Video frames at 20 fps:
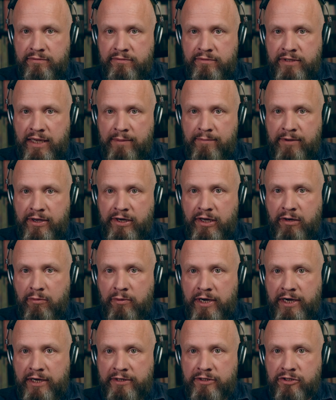they may
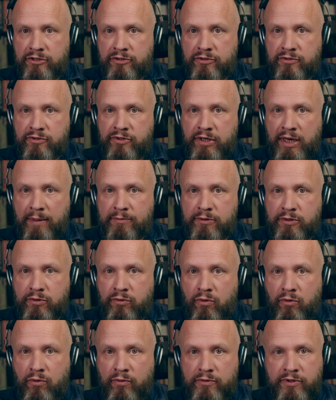require additional scripts
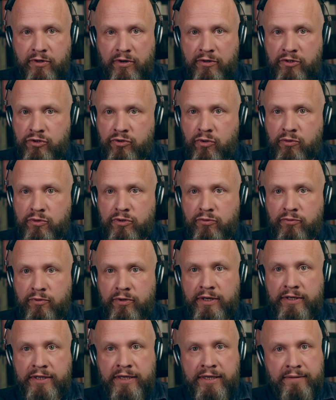or screenshots
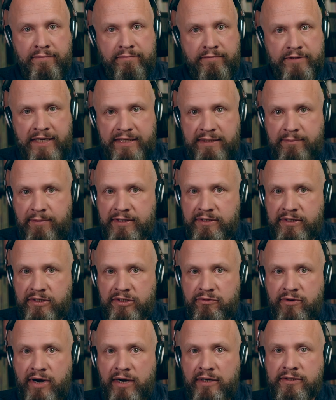or any database
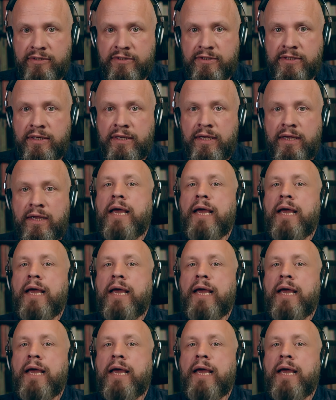extracts.